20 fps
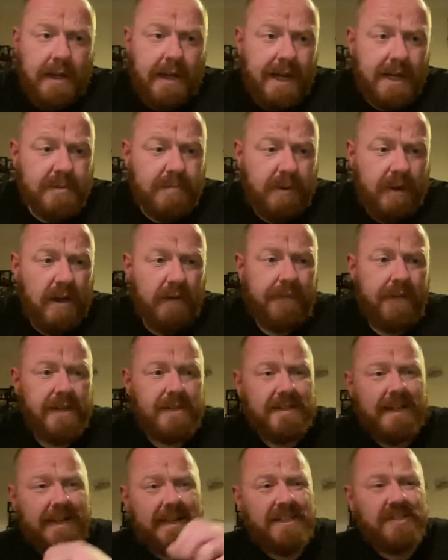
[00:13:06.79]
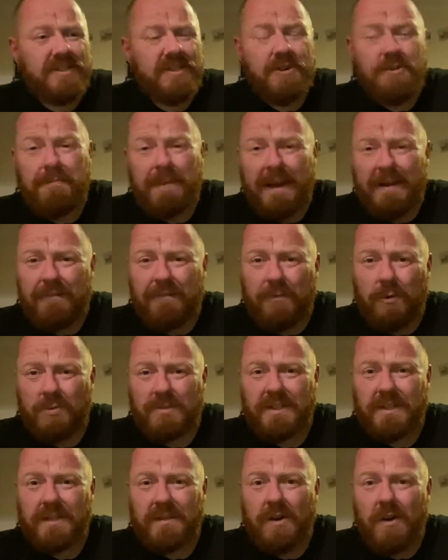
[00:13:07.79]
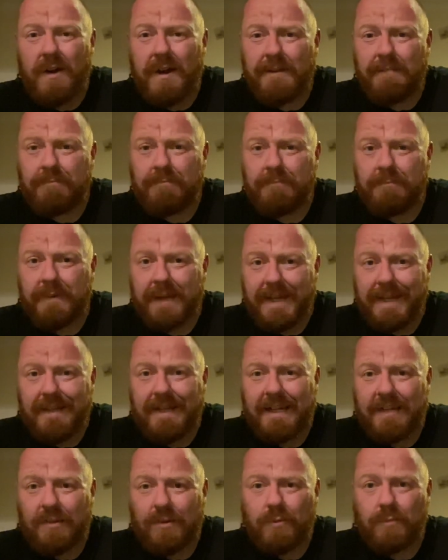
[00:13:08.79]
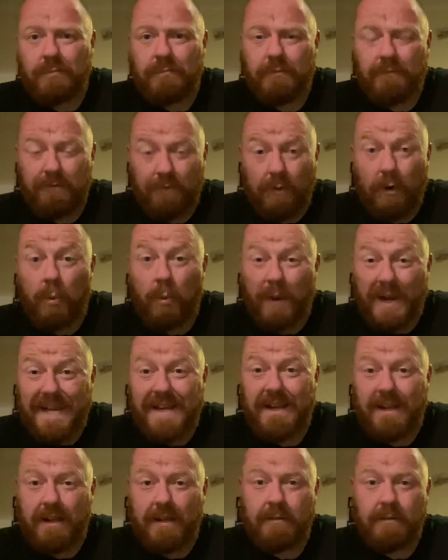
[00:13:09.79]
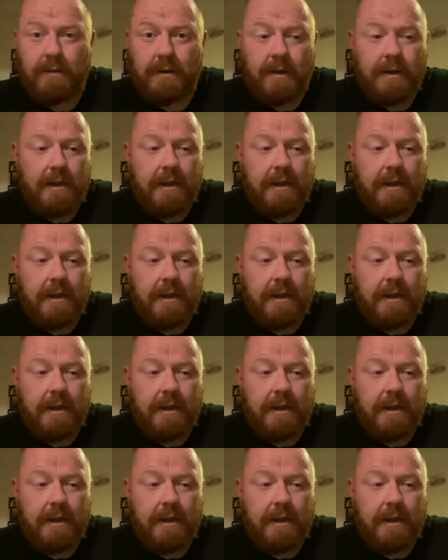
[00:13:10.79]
It's perfect. And it's £2.49 in Lidl for a week.